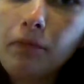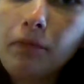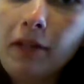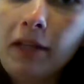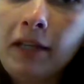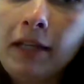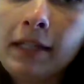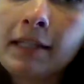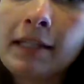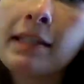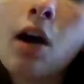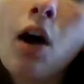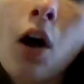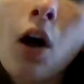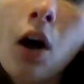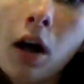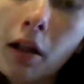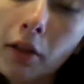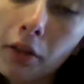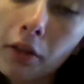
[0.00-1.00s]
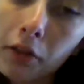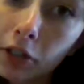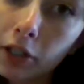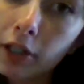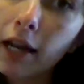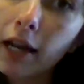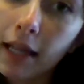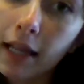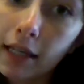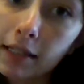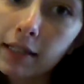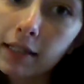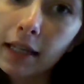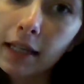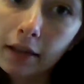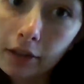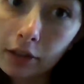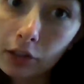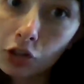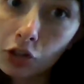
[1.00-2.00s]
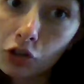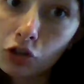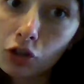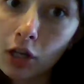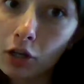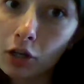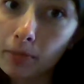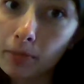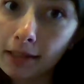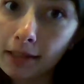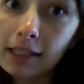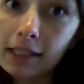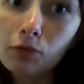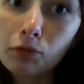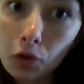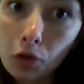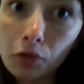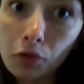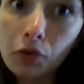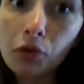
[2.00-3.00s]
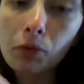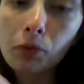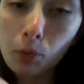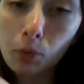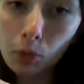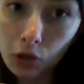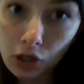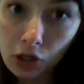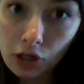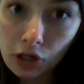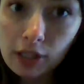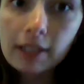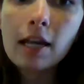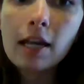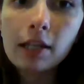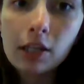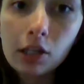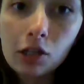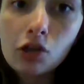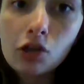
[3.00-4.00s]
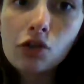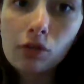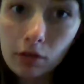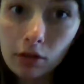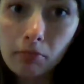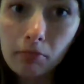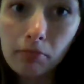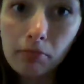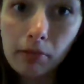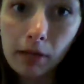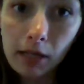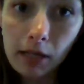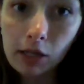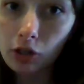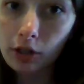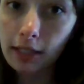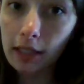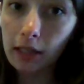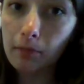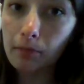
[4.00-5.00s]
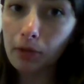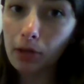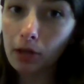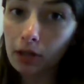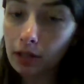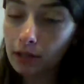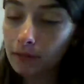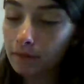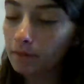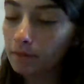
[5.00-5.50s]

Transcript: He's the author and illustrator, means he wrote the words and he drew the pictures in the book.